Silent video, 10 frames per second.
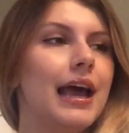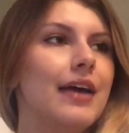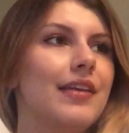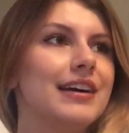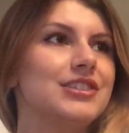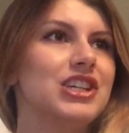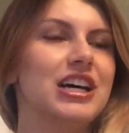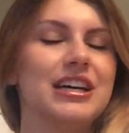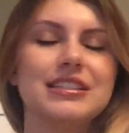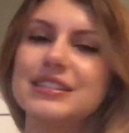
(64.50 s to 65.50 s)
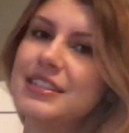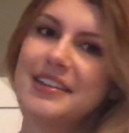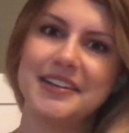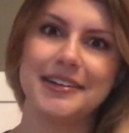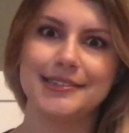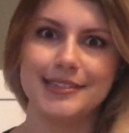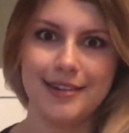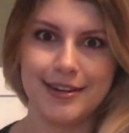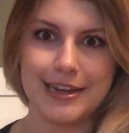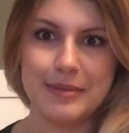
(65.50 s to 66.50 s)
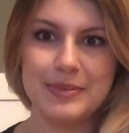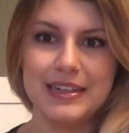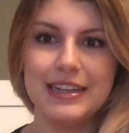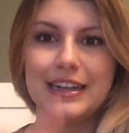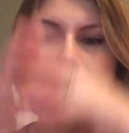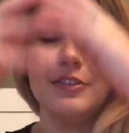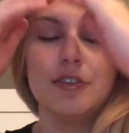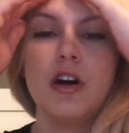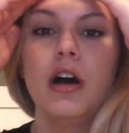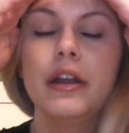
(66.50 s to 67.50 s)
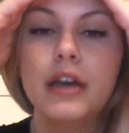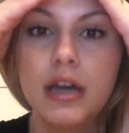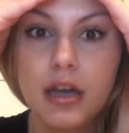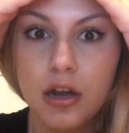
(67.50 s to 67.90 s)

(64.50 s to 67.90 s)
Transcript: and that just did not happen, and I have gone